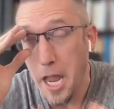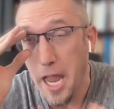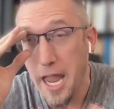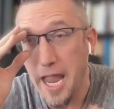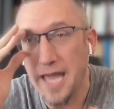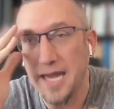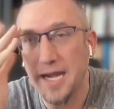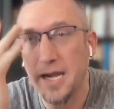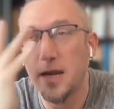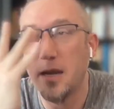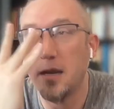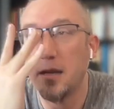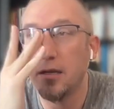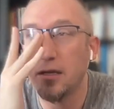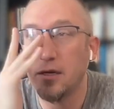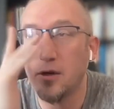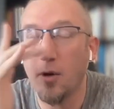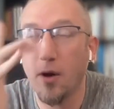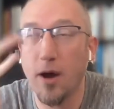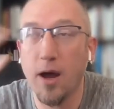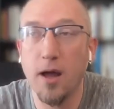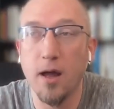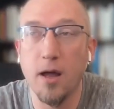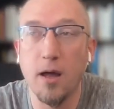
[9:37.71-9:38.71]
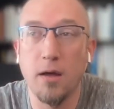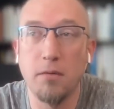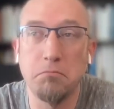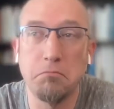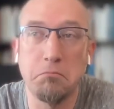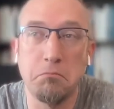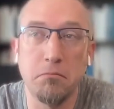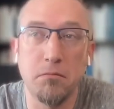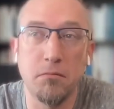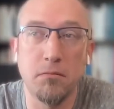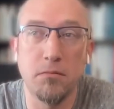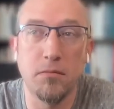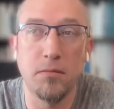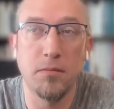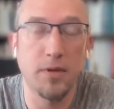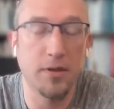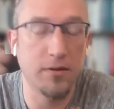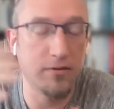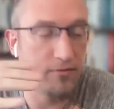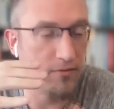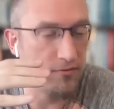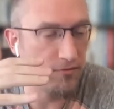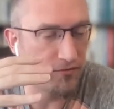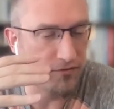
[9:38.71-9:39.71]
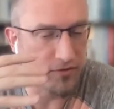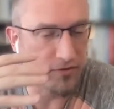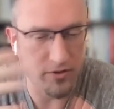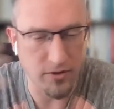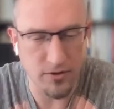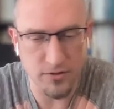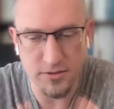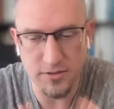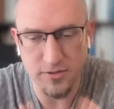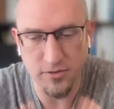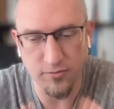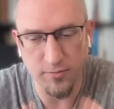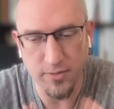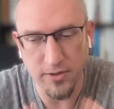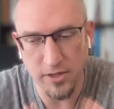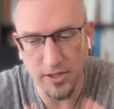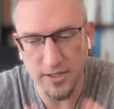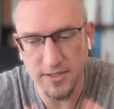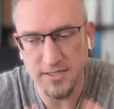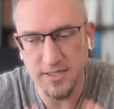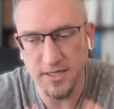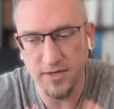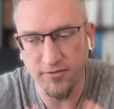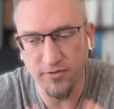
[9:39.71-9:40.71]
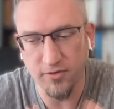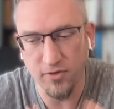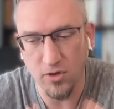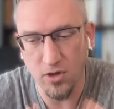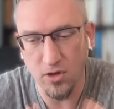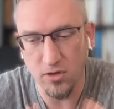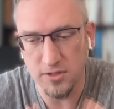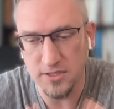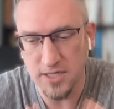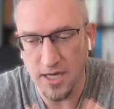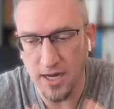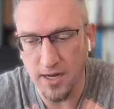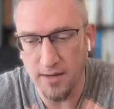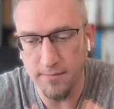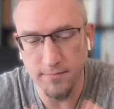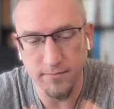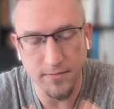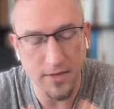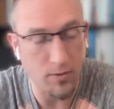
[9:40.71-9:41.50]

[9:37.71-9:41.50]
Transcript: And, you know, for those who've been listening for a long time,